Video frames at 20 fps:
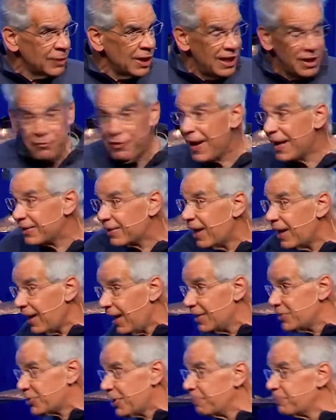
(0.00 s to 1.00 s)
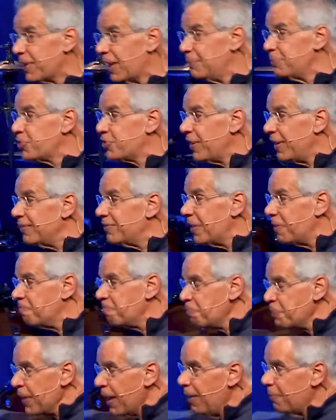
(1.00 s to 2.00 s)
In fact, I sometimes think that
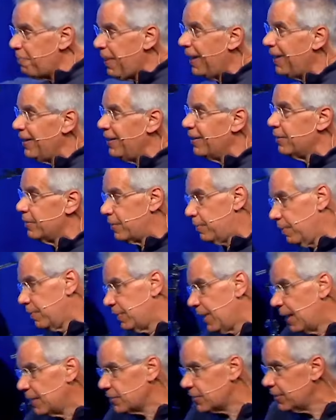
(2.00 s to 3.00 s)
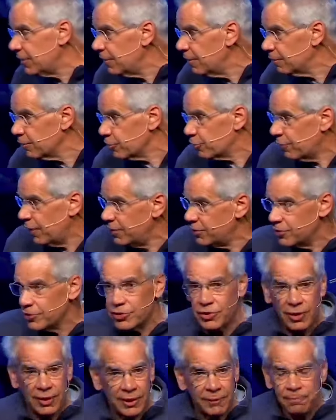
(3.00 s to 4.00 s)
pain and, lousy illustration,
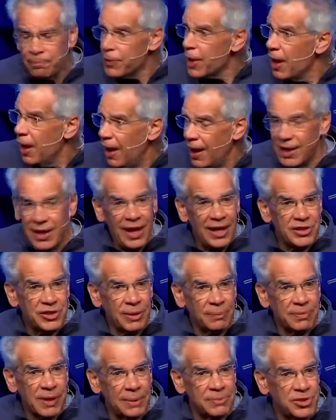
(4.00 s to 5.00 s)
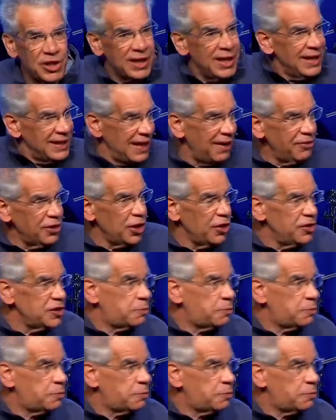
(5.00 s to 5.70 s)
sorry. I sometimes say, you ever notice